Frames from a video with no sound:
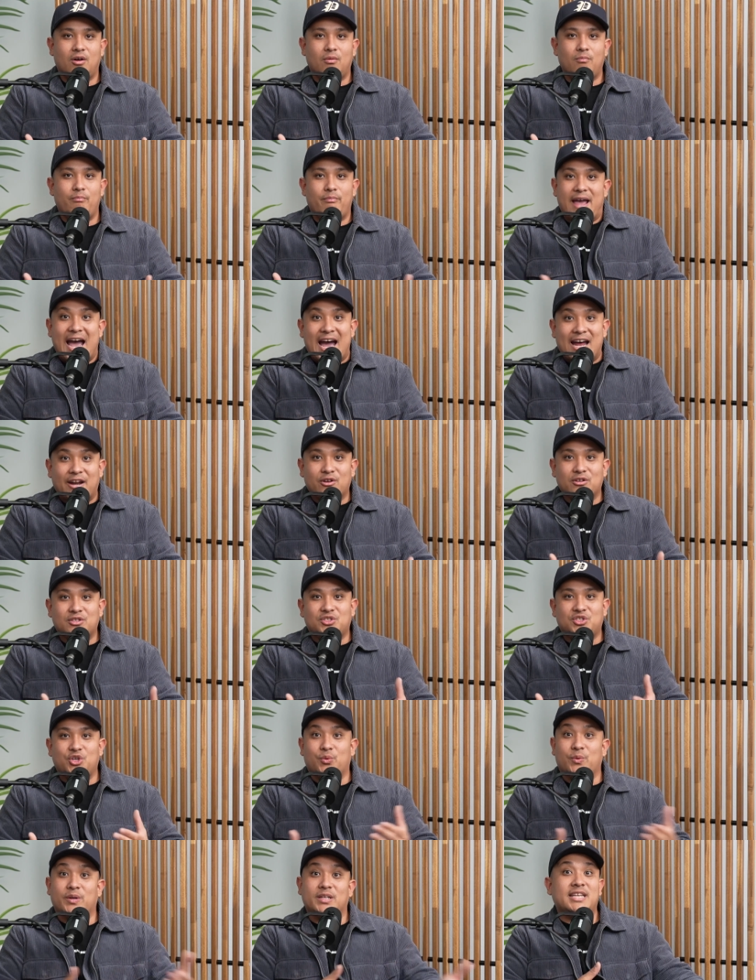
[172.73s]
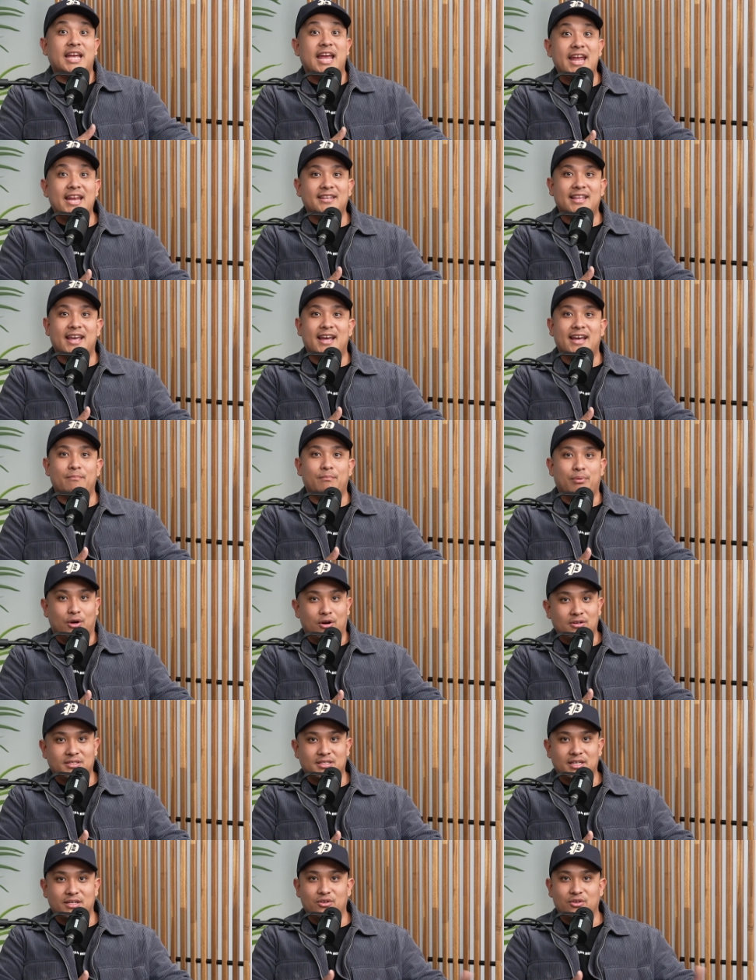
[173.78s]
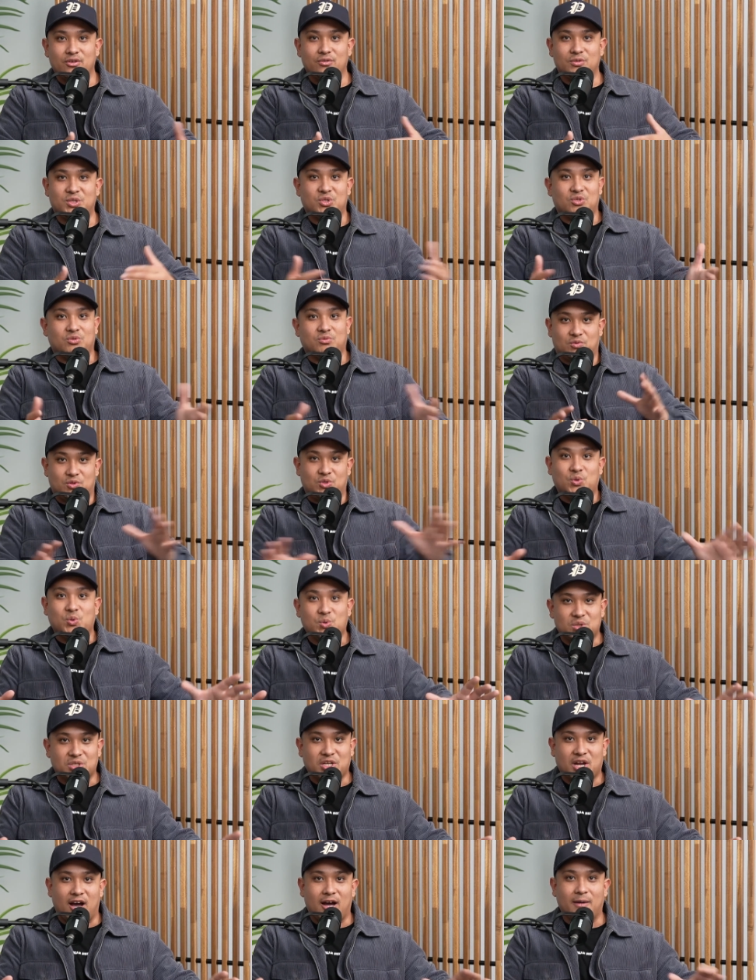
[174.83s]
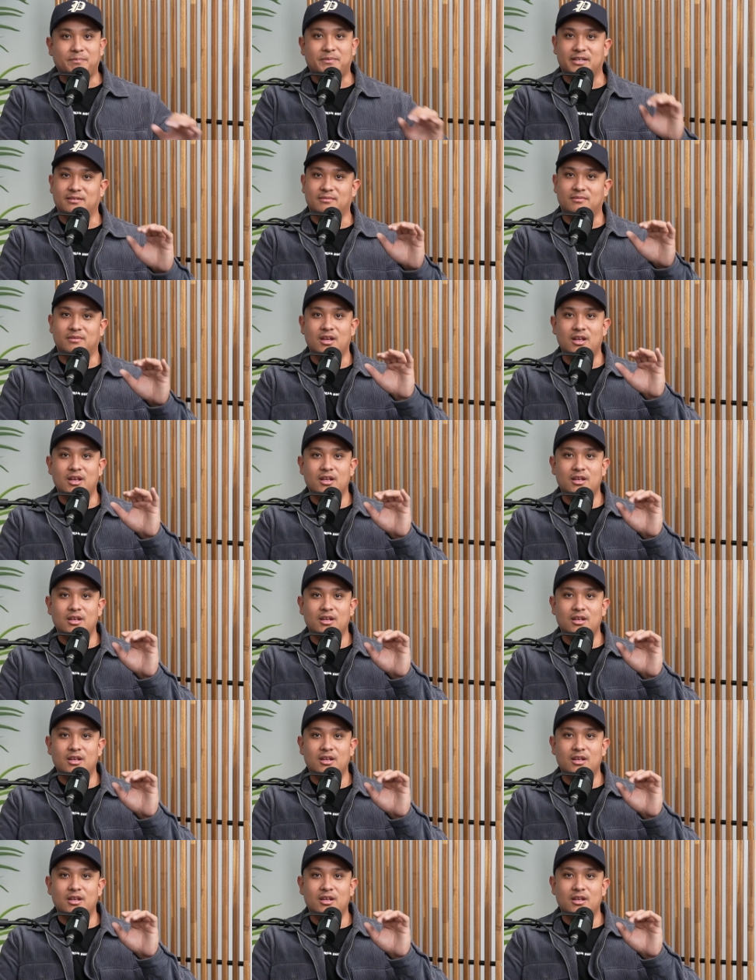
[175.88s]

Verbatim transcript: matters to retain that person who, who stopped and